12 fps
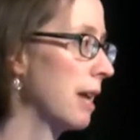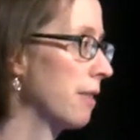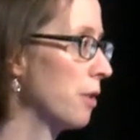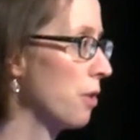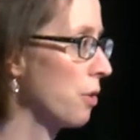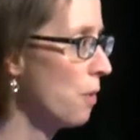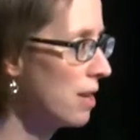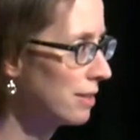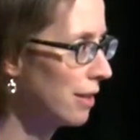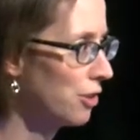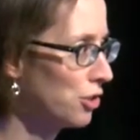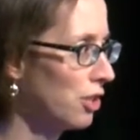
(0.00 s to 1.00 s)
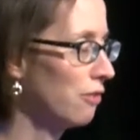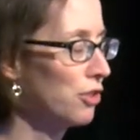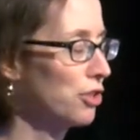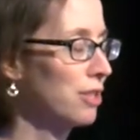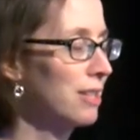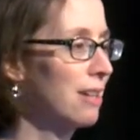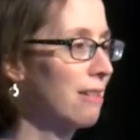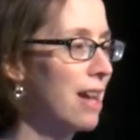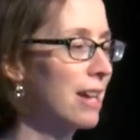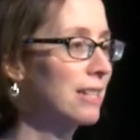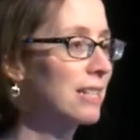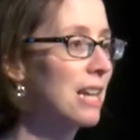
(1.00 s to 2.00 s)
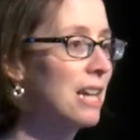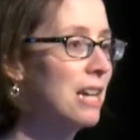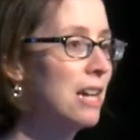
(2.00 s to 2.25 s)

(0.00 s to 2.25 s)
and the Northwest Energy Efficiency Alliance